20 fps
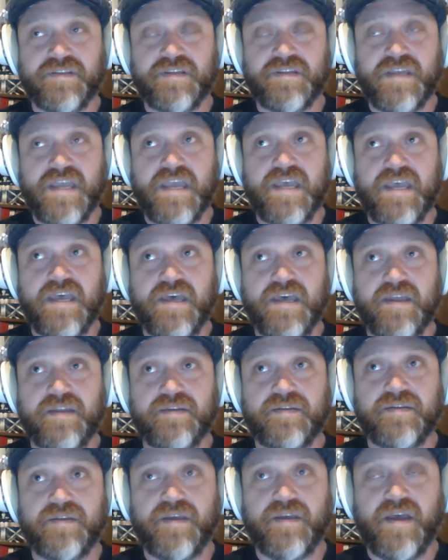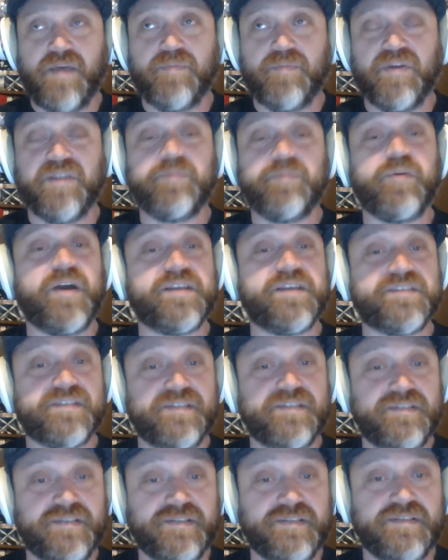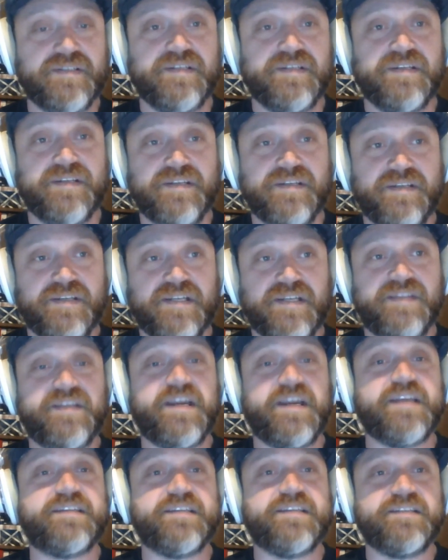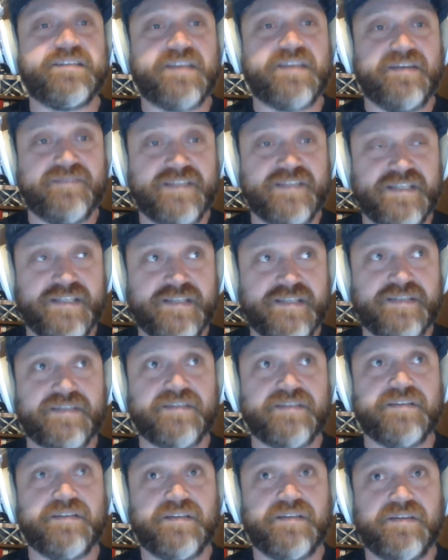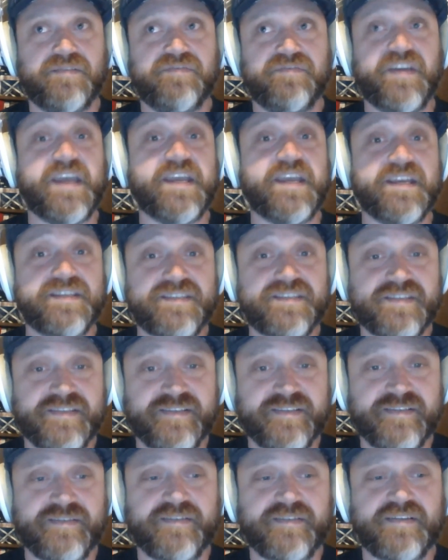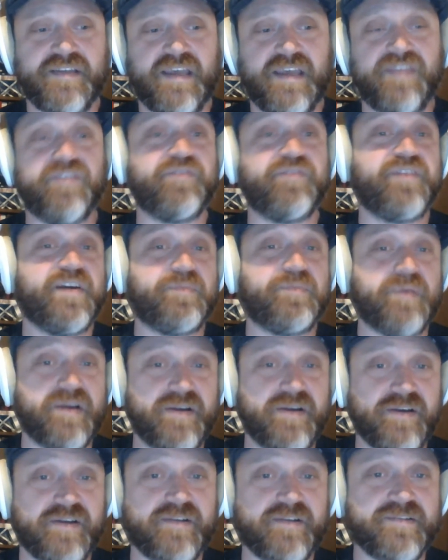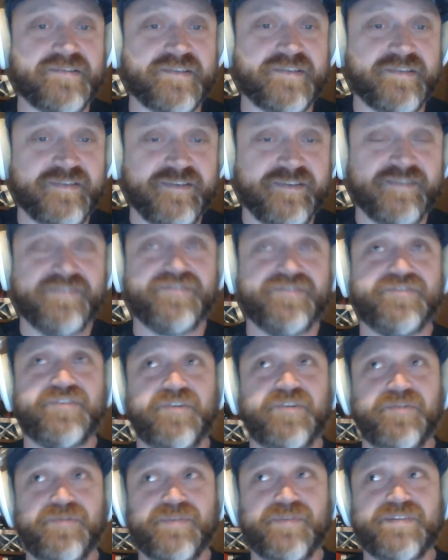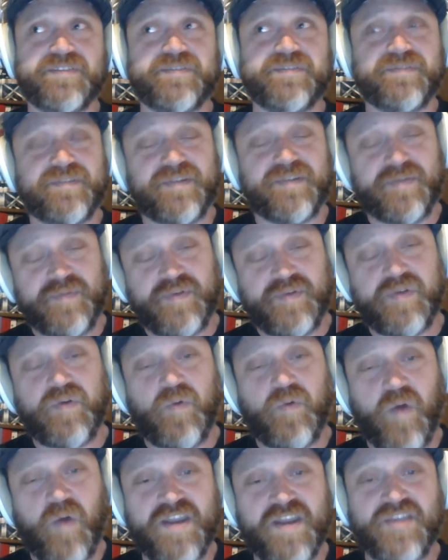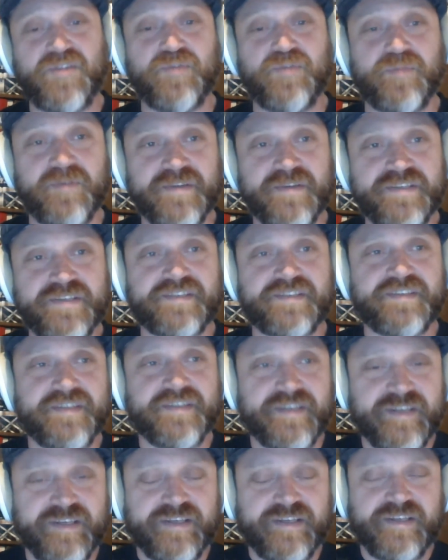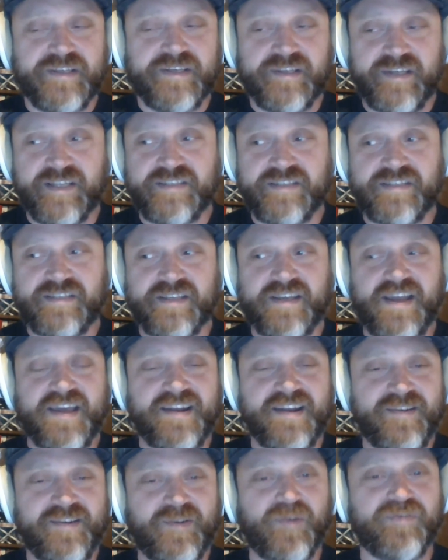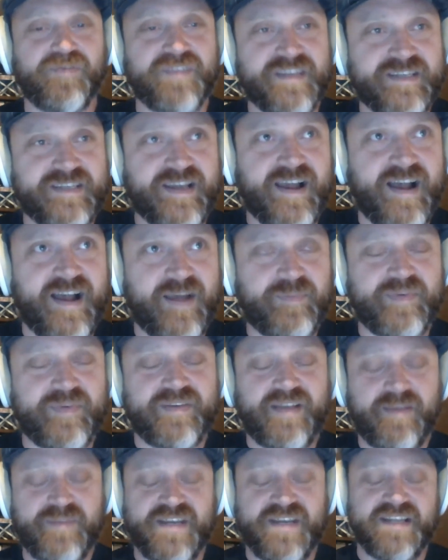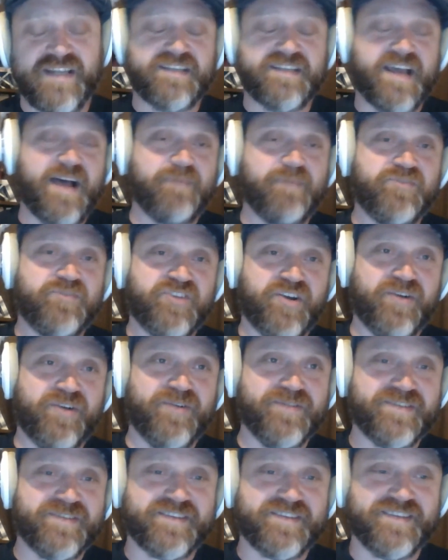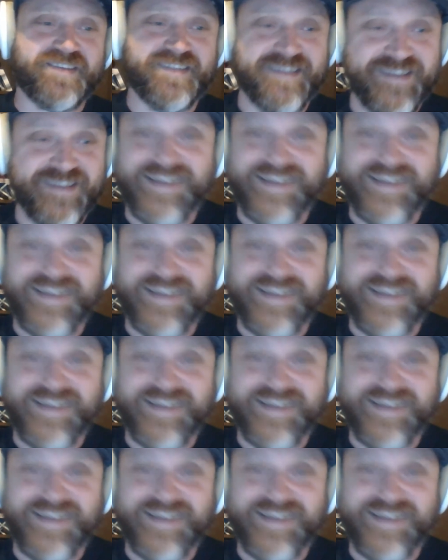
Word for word: and uh, Billy Preston in the 1970s, Vegas, and their vampire hunters. So it's quite humorous that's the kind of over the top. I mean, it's, it's Tom not Jones. unusual.